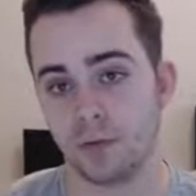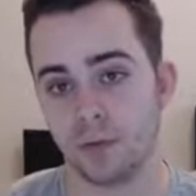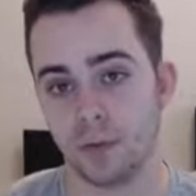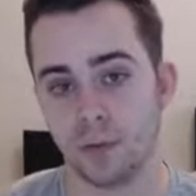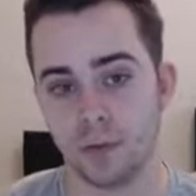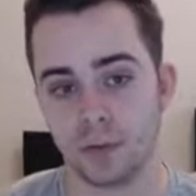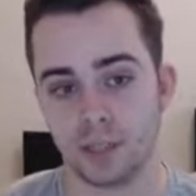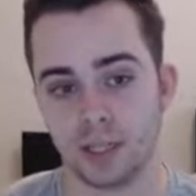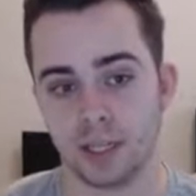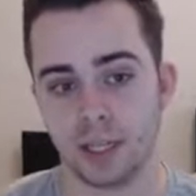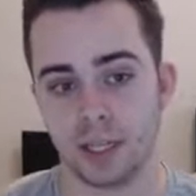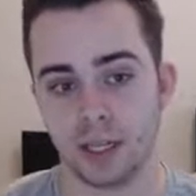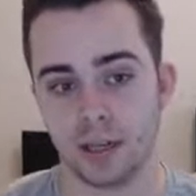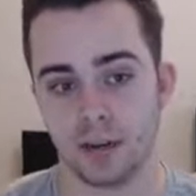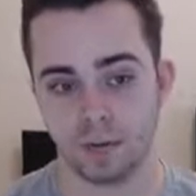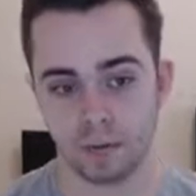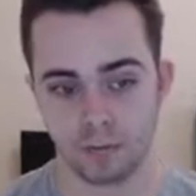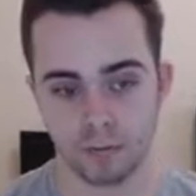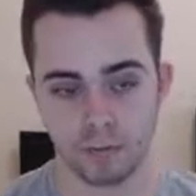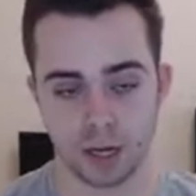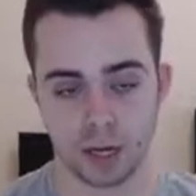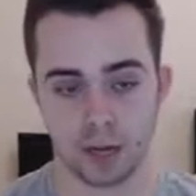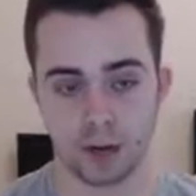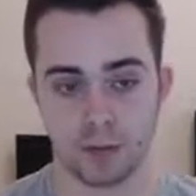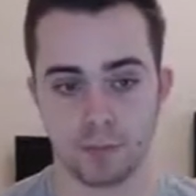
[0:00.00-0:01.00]
obviously,
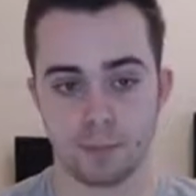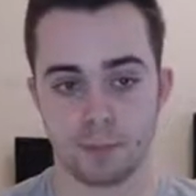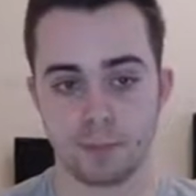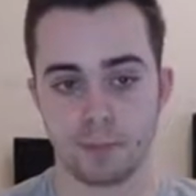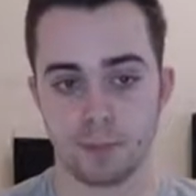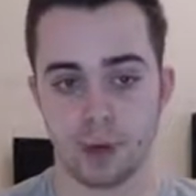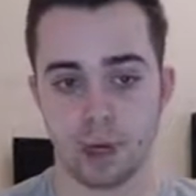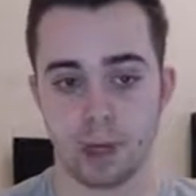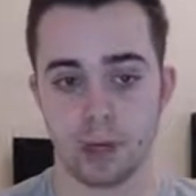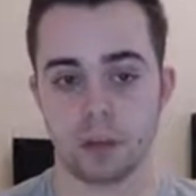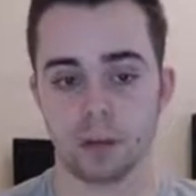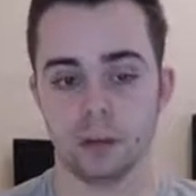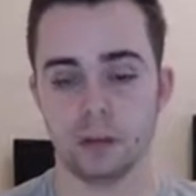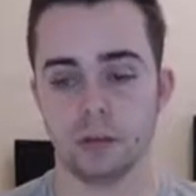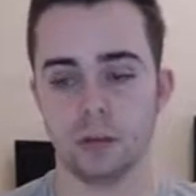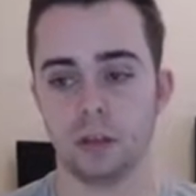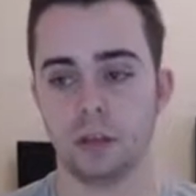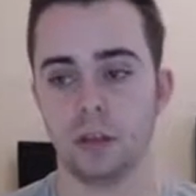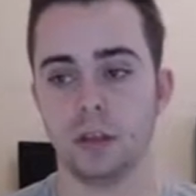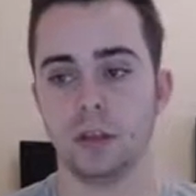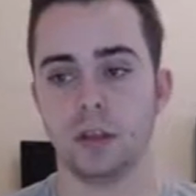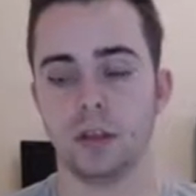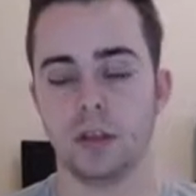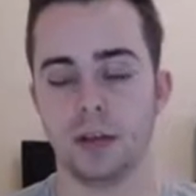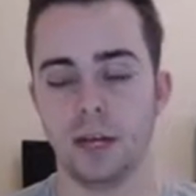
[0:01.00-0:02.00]
uh, well,
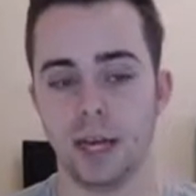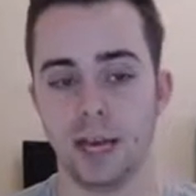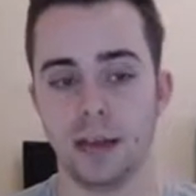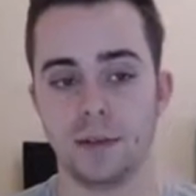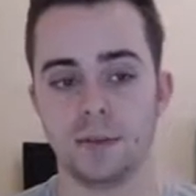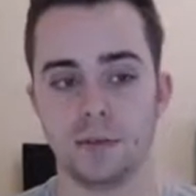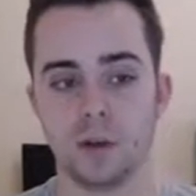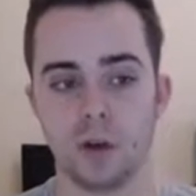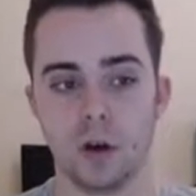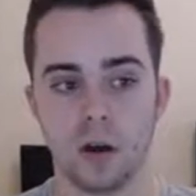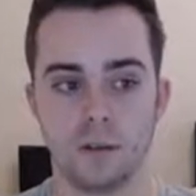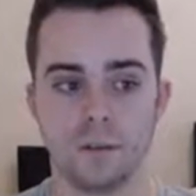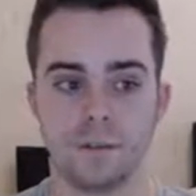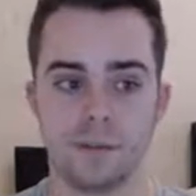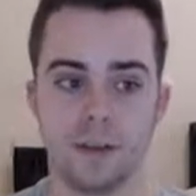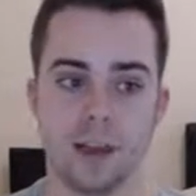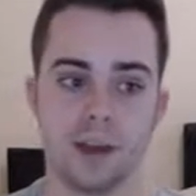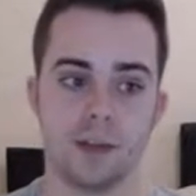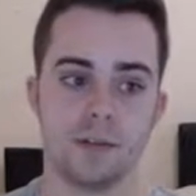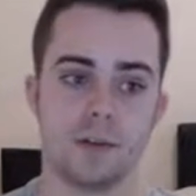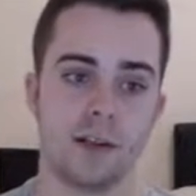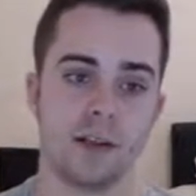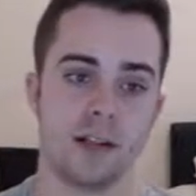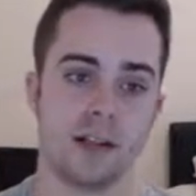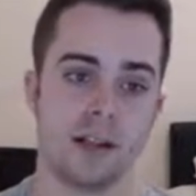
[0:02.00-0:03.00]
I have got a
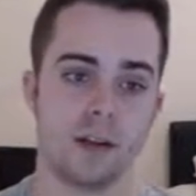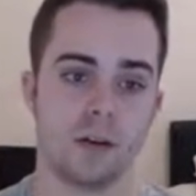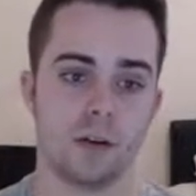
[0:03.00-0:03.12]
fairy